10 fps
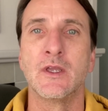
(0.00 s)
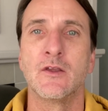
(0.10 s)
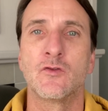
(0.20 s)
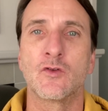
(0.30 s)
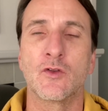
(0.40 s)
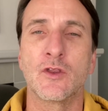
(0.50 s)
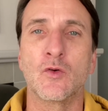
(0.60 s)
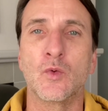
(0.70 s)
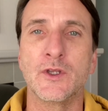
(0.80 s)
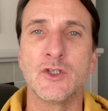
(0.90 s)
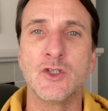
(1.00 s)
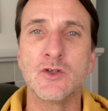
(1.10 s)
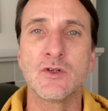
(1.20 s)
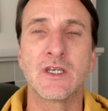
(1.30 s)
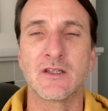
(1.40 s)
so that when
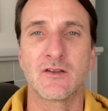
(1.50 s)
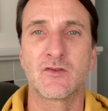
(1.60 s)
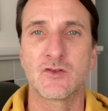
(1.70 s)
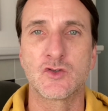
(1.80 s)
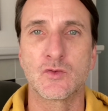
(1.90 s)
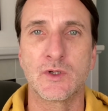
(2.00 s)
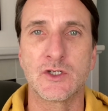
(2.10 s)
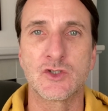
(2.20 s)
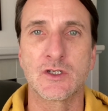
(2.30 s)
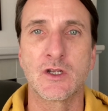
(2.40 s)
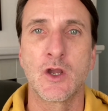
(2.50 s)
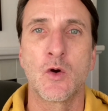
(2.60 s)
you get in a situation